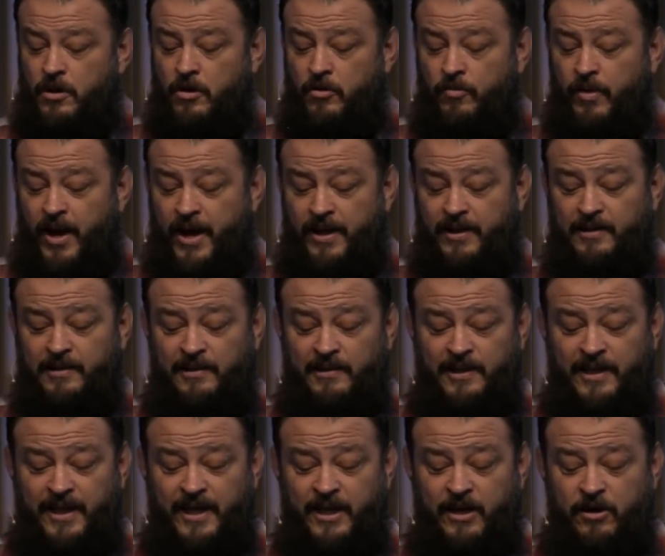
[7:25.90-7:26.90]
right?
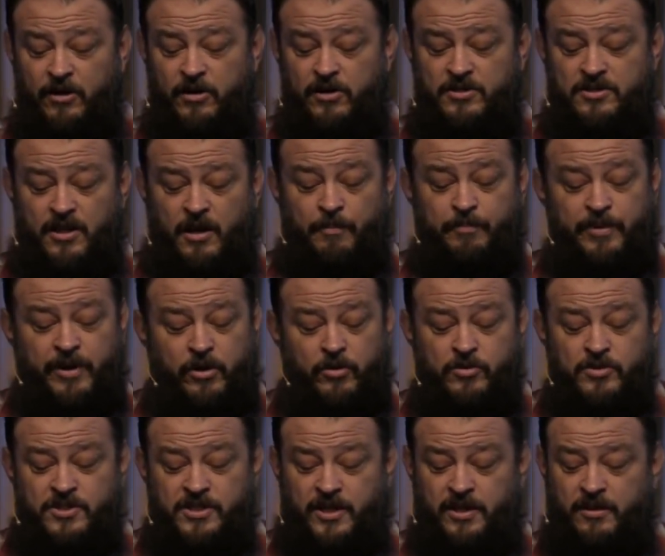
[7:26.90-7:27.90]
Leaders
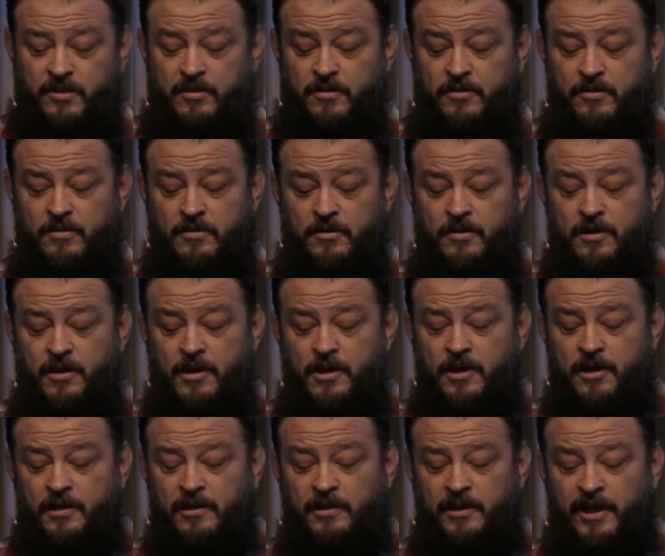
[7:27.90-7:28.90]
abusing,
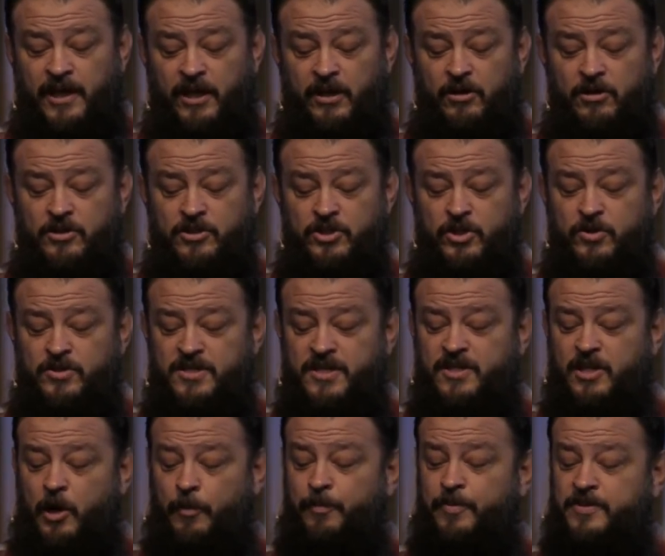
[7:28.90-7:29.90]
leaders using
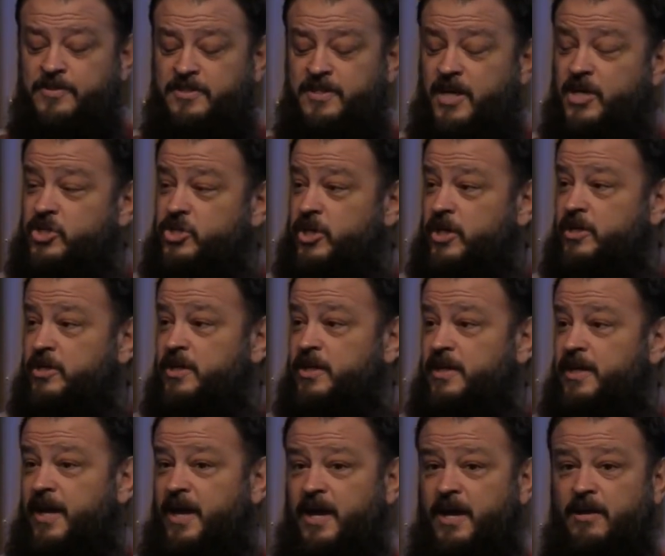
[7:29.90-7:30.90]
their position to
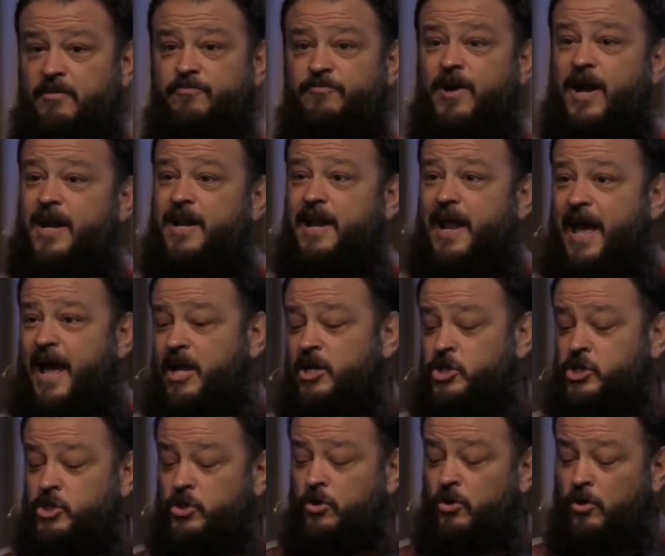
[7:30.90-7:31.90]
gain
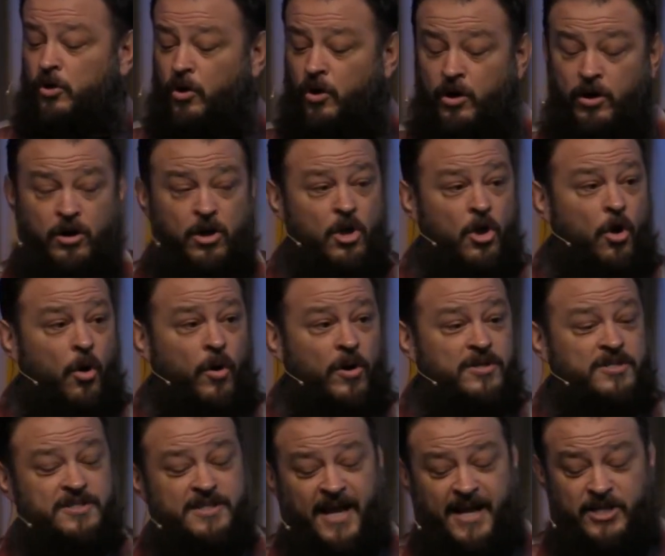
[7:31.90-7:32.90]
financial or, or
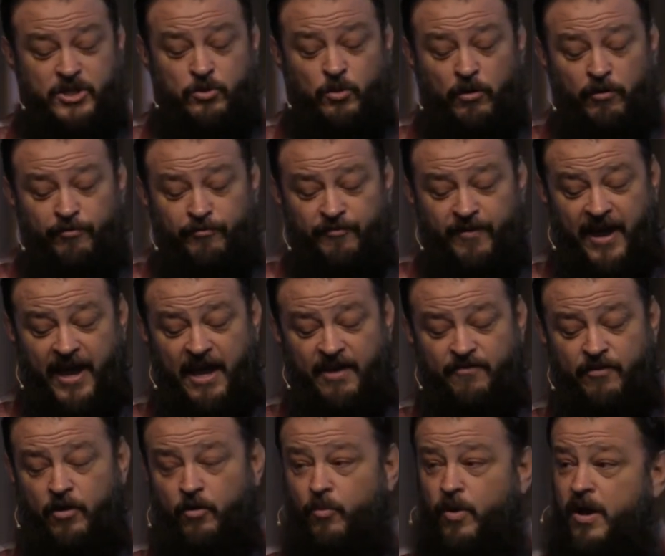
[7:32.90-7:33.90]
sexual
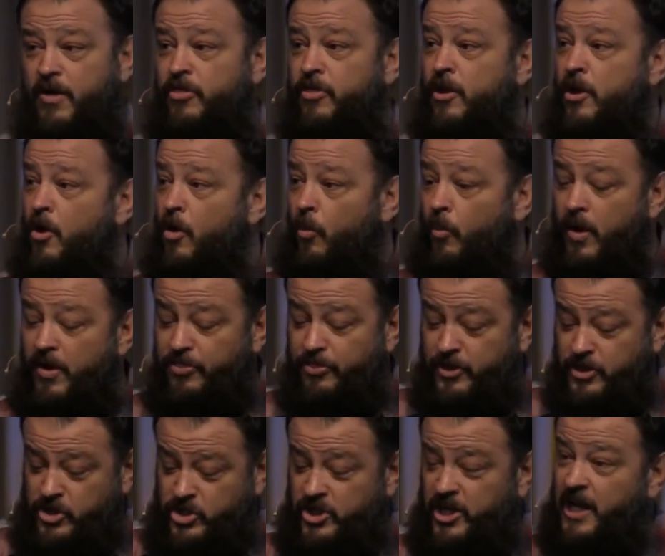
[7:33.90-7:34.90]
favor with, with the
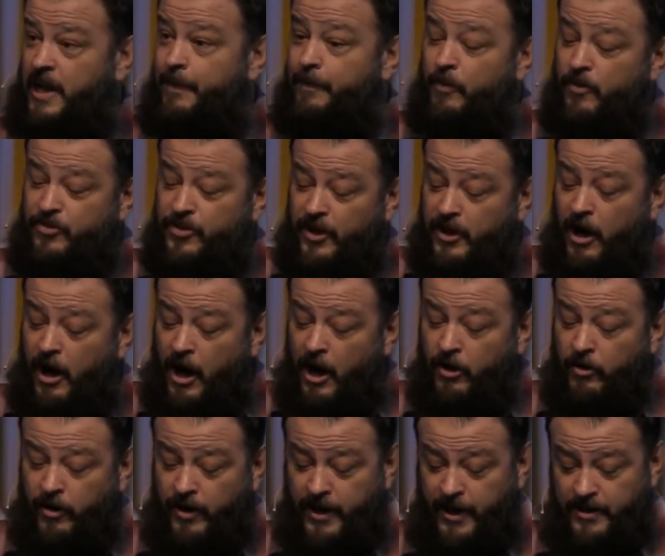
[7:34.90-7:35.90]
sheep, with the
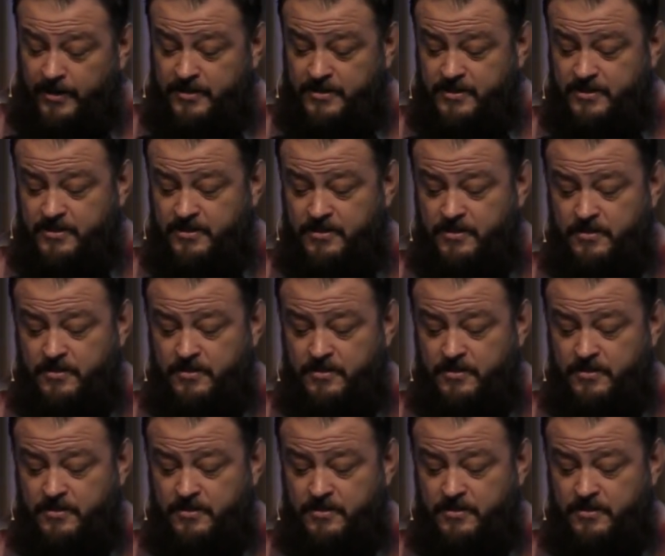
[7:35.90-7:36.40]
congregants.